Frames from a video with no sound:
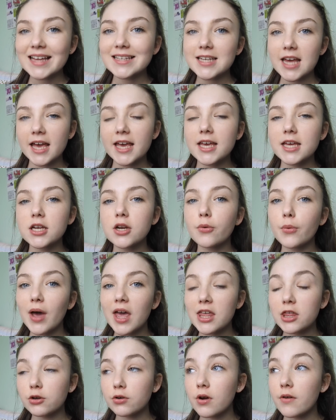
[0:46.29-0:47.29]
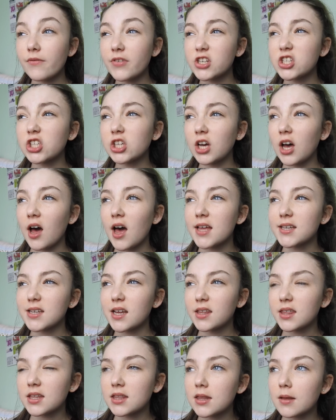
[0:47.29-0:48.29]
Taking away the revision guides,
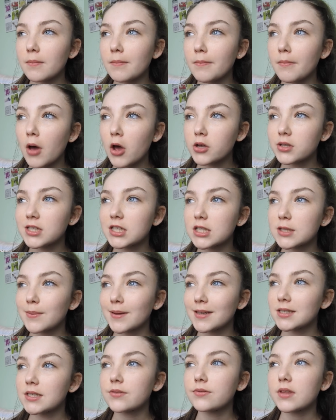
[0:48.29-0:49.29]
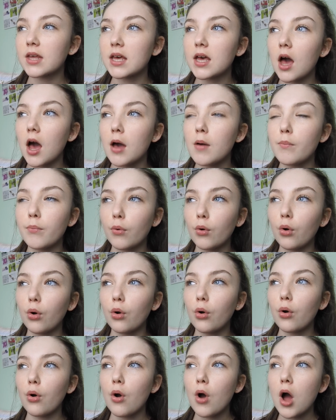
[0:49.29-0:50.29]
I think the most expensive thing I
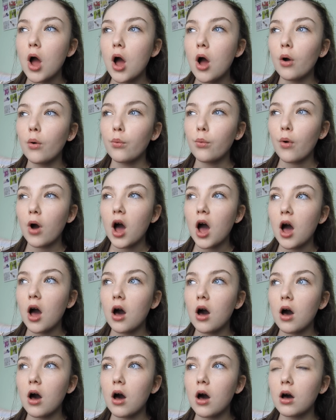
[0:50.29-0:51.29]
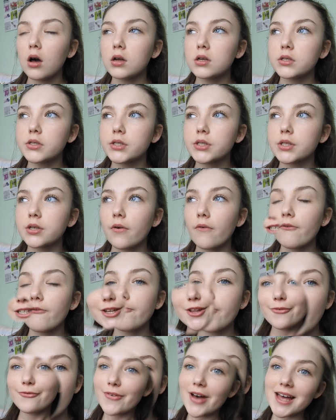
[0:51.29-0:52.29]
bought was
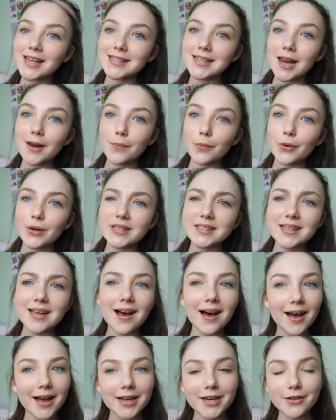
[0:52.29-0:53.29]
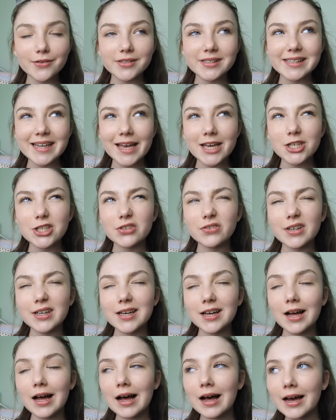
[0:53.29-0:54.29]
£5. The first thing I bought is kind of stationery,
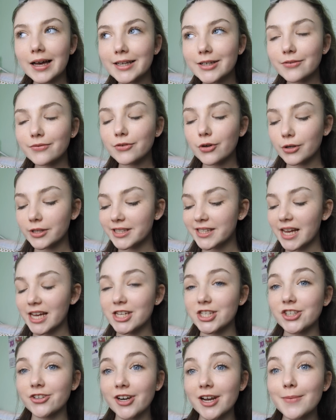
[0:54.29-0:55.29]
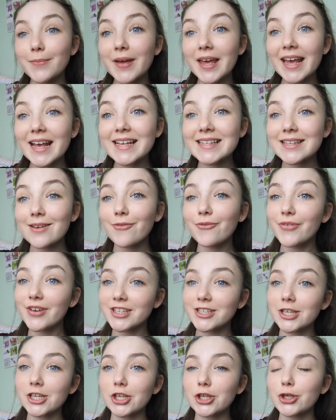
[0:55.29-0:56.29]
kind of not stationery, but it is a
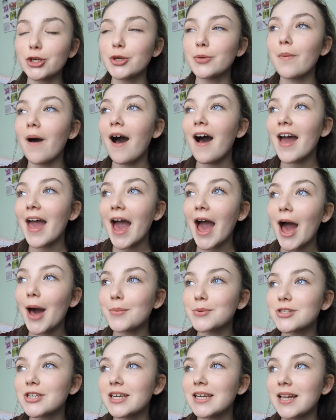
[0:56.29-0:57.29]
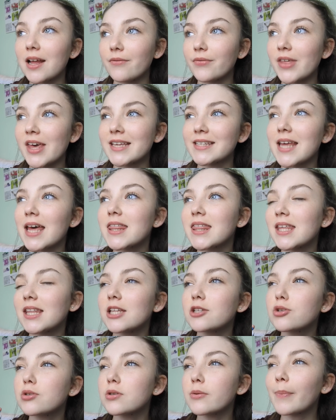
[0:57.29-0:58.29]
fidget cube. I absolutely love this. I think
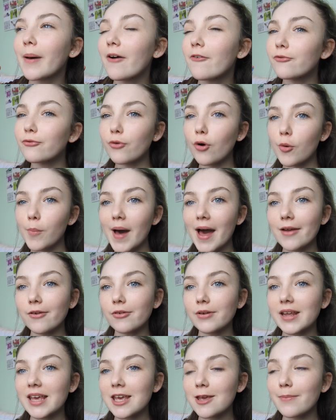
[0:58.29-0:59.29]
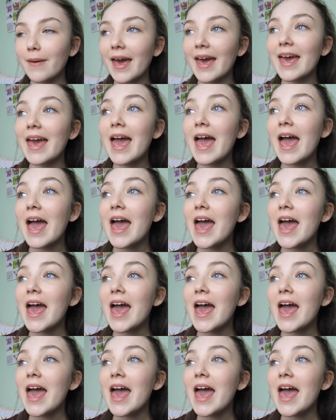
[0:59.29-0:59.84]
this was about £4 on eBay.